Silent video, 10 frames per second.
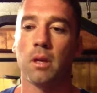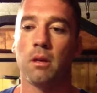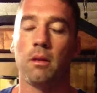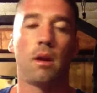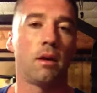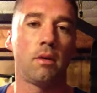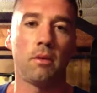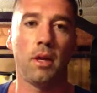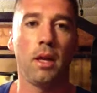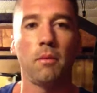not
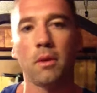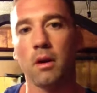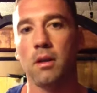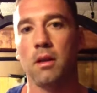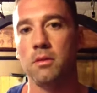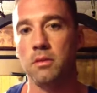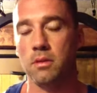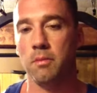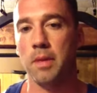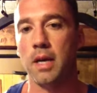going anywhere close
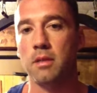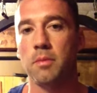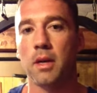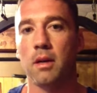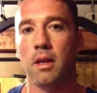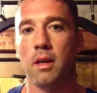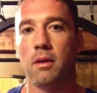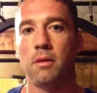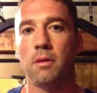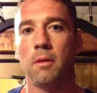to past parallel,